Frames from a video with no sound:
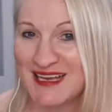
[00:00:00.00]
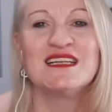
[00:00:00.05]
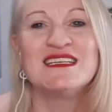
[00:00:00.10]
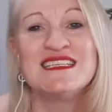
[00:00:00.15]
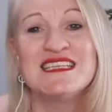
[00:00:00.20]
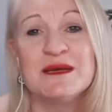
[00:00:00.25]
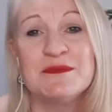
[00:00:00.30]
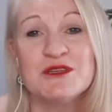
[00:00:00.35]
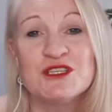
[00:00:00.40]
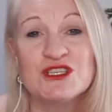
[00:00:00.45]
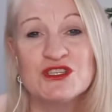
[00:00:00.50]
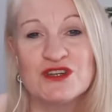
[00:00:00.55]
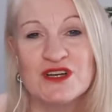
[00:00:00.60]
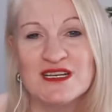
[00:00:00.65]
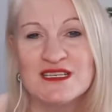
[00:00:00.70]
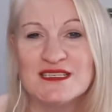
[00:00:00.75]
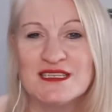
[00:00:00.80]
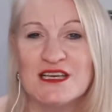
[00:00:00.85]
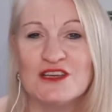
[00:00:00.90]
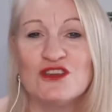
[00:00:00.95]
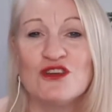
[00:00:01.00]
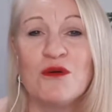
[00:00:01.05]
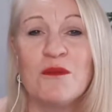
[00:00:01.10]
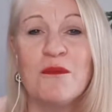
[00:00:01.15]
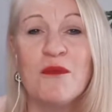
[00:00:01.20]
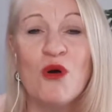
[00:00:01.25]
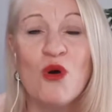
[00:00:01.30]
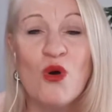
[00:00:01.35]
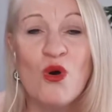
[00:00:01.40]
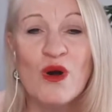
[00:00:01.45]
It demonstrates that you're
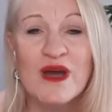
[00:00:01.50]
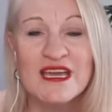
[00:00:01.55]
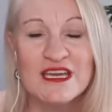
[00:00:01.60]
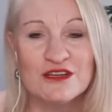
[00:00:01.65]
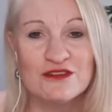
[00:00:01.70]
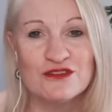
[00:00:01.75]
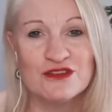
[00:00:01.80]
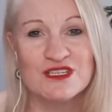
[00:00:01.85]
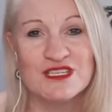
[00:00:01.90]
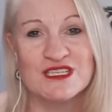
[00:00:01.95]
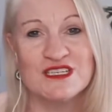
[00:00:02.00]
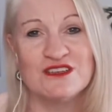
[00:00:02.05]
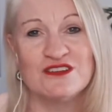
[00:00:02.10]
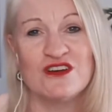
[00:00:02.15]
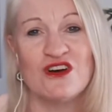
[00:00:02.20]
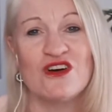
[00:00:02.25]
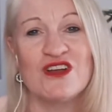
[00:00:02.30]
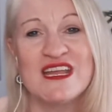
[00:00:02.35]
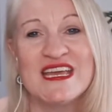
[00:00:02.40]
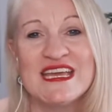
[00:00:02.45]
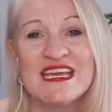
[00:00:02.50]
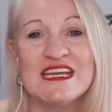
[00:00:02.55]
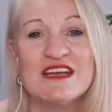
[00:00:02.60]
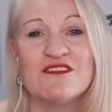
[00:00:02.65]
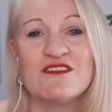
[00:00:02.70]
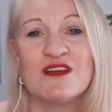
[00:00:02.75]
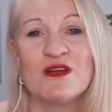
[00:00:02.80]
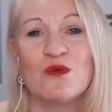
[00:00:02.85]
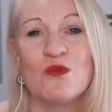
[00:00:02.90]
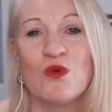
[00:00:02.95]
more interested on
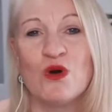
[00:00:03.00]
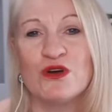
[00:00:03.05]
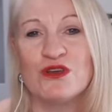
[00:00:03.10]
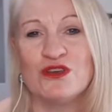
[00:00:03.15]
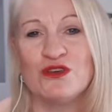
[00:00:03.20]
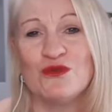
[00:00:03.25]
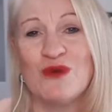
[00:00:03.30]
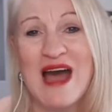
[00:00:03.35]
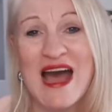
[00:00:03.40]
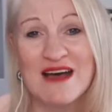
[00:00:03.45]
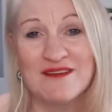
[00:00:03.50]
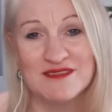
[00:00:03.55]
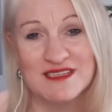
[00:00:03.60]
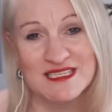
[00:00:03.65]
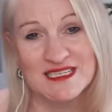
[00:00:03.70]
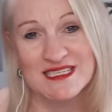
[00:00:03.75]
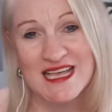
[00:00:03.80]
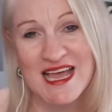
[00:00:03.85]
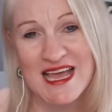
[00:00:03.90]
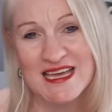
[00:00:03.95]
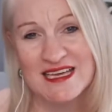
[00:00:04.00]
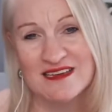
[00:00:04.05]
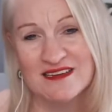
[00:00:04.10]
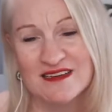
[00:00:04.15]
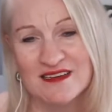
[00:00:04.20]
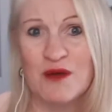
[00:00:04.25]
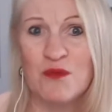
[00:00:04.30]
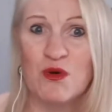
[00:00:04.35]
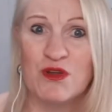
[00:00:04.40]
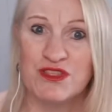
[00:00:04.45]
hearing what you have to say
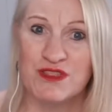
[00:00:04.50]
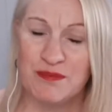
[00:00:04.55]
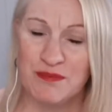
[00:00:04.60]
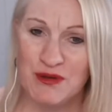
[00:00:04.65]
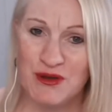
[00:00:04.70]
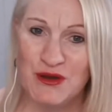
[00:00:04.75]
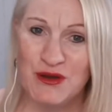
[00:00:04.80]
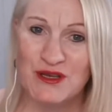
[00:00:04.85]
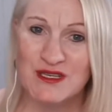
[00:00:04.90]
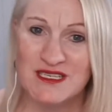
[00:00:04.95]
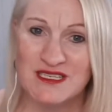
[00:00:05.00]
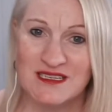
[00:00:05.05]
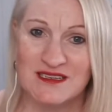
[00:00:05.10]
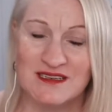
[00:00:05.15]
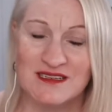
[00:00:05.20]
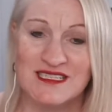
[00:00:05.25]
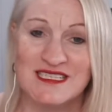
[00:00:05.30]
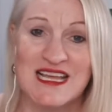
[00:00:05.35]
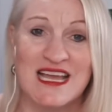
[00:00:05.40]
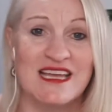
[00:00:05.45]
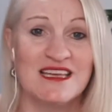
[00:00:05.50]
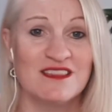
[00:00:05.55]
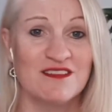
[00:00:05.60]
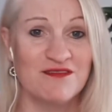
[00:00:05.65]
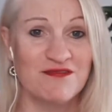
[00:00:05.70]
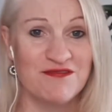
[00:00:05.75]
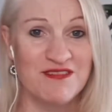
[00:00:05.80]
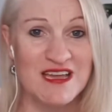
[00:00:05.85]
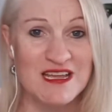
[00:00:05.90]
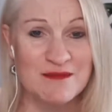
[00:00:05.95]
than what the person saying the
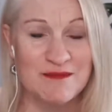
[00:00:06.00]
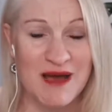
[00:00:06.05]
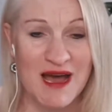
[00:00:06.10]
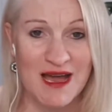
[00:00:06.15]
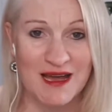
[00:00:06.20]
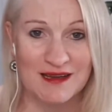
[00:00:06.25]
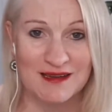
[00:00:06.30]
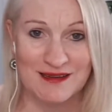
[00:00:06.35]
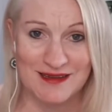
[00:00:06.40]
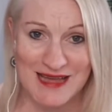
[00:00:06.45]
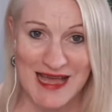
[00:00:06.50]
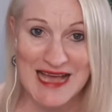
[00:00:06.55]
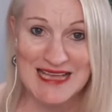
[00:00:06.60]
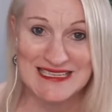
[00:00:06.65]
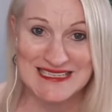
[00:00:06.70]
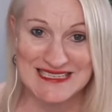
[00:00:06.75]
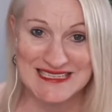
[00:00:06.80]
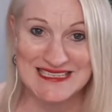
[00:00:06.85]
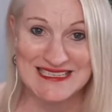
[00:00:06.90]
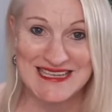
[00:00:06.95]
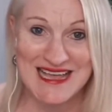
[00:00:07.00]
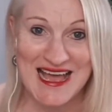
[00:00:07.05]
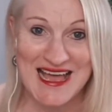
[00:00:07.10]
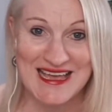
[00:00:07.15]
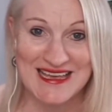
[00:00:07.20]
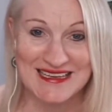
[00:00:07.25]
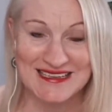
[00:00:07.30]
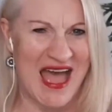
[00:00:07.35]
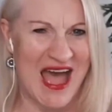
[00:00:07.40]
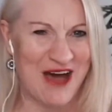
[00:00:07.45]
feedback has to
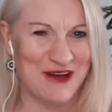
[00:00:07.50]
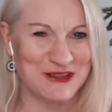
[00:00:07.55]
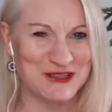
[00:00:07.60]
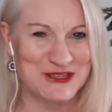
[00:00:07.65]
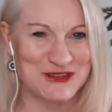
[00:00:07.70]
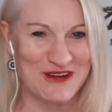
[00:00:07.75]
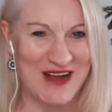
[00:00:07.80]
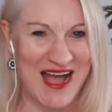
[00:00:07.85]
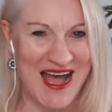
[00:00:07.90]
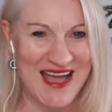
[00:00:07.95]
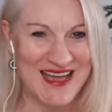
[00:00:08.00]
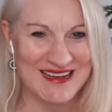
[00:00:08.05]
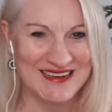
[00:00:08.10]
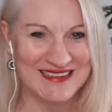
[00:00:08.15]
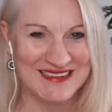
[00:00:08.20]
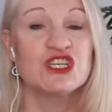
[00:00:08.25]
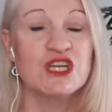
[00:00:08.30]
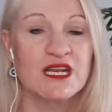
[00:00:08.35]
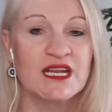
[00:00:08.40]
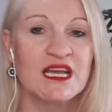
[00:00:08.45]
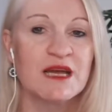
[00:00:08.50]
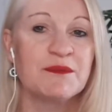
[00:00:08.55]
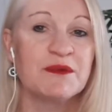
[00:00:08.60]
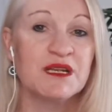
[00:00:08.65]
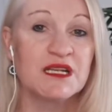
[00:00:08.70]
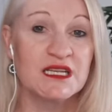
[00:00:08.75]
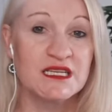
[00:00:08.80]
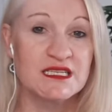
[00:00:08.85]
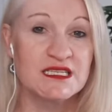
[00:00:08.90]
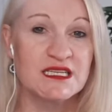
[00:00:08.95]
say. Ouch, right? Shutting up
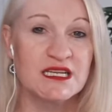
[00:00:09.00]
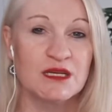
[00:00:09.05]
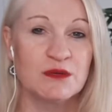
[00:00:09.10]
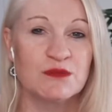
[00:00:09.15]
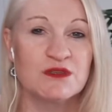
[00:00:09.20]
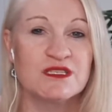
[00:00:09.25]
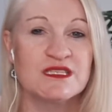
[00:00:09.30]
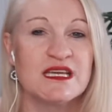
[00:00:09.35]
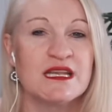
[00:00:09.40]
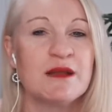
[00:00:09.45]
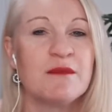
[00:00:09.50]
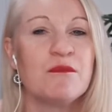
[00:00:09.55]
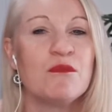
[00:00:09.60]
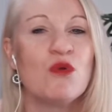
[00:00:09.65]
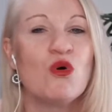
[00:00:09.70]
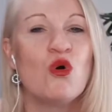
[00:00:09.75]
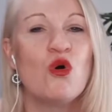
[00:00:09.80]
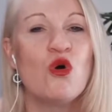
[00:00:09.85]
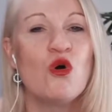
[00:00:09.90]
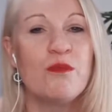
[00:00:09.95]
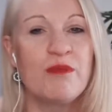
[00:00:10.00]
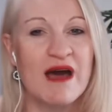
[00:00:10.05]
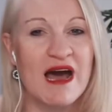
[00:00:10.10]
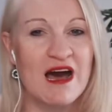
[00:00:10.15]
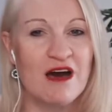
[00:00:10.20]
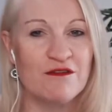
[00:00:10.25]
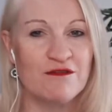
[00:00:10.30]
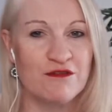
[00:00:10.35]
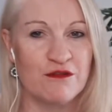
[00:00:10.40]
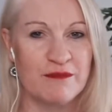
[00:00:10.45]
and listening will send a more
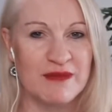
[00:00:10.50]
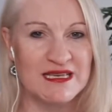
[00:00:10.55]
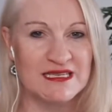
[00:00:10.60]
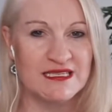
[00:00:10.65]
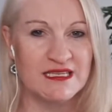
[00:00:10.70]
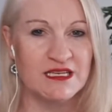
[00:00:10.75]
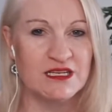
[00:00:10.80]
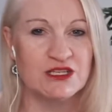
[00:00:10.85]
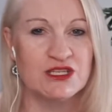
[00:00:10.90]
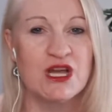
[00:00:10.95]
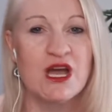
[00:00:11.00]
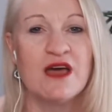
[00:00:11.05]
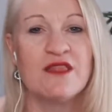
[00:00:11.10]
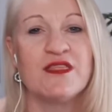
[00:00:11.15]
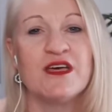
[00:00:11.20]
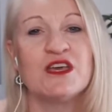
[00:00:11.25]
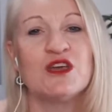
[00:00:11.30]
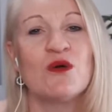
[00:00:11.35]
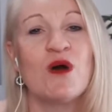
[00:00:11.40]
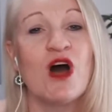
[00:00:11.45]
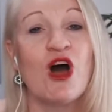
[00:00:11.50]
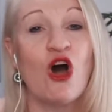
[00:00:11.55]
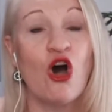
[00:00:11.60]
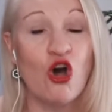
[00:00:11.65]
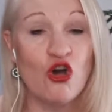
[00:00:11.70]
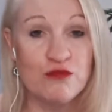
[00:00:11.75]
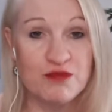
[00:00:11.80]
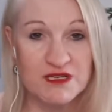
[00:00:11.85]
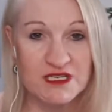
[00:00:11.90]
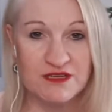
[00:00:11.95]
powerful message that you are
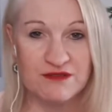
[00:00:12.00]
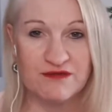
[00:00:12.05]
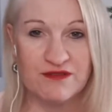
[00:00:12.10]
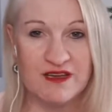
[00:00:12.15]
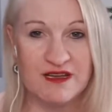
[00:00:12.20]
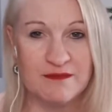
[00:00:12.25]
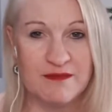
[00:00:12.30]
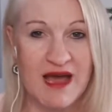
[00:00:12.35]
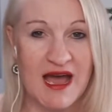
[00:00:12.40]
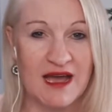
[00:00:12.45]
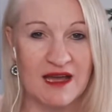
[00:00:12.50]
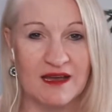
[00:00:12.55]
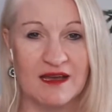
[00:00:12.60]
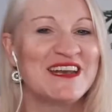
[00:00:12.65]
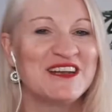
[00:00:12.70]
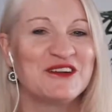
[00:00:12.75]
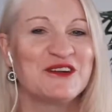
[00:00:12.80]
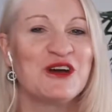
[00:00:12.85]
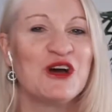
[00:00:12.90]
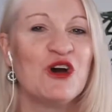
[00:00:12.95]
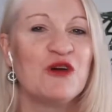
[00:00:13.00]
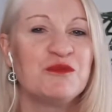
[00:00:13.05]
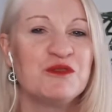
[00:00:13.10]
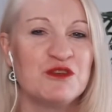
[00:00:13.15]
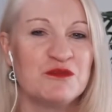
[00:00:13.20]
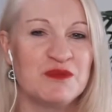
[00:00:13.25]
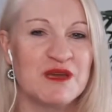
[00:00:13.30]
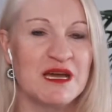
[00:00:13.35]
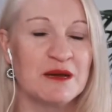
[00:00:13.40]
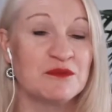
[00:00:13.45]
open to feedback, and it'll help
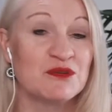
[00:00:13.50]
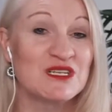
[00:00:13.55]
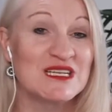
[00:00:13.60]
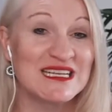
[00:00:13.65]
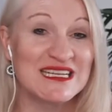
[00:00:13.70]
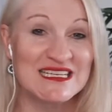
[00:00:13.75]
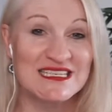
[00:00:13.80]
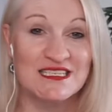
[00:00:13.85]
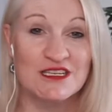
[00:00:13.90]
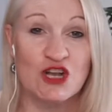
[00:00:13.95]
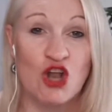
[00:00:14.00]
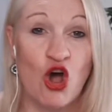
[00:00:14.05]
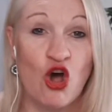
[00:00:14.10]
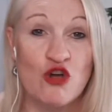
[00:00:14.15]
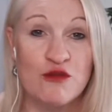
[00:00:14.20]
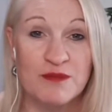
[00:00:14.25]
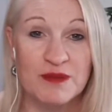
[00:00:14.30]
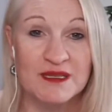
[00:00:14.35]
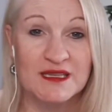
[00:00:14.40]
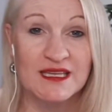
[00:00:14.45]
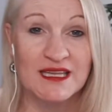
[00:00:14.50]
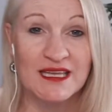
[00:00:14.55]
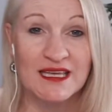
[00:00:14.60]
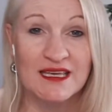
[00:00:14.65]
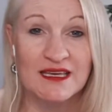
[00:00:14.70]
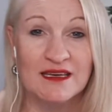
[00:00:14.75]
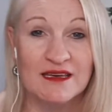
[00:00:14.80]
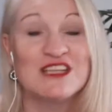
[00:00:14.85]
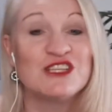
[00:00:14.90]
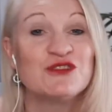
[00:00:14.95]
you be able to listen
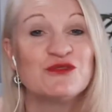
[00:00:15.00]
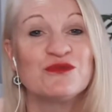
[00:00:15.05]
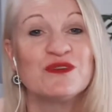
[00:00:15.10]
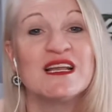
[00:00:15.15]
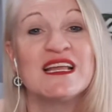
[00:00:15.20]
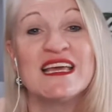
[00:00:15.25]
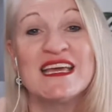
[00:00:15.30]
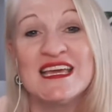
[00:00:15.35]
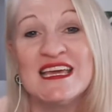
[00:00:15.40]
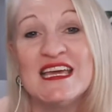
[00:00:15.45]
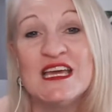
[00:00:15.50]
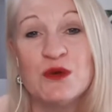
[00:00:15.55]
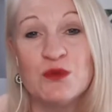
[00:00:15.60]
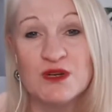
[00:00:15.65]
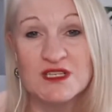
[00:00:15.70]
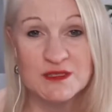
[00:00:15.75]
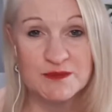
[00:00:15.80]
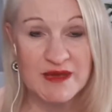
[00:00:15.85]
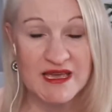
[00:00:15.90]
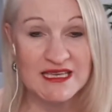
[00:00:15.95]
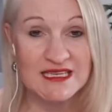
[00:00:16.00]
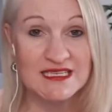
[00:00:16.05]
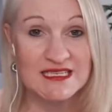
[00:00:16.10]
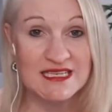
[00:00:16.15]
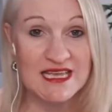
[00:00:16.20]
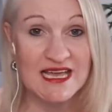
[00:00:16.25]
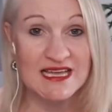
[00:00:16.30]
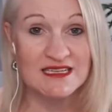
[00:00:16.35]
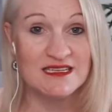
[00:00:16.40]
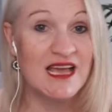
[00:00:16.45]
openly and to really hear what's being
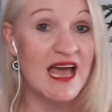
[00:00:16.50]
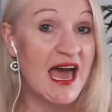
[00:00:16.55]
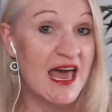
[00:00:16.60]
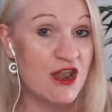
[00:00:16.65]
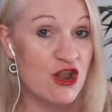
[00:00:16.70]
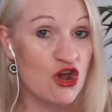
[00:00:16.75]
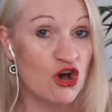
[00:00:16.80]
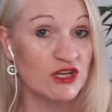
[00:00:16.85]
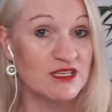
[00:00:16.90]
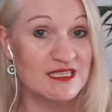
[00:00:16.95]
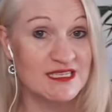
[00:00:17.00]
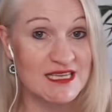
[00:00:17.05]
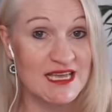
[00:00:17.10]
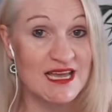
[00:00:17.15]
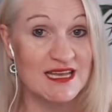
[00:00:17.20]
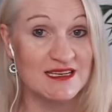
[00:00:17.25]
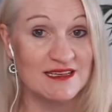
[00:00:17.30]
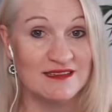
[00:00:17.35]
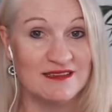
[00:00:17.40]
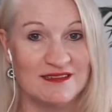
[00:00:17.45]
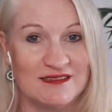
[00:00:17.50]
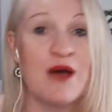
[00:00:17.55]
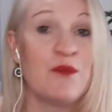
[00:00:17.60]
said and not said.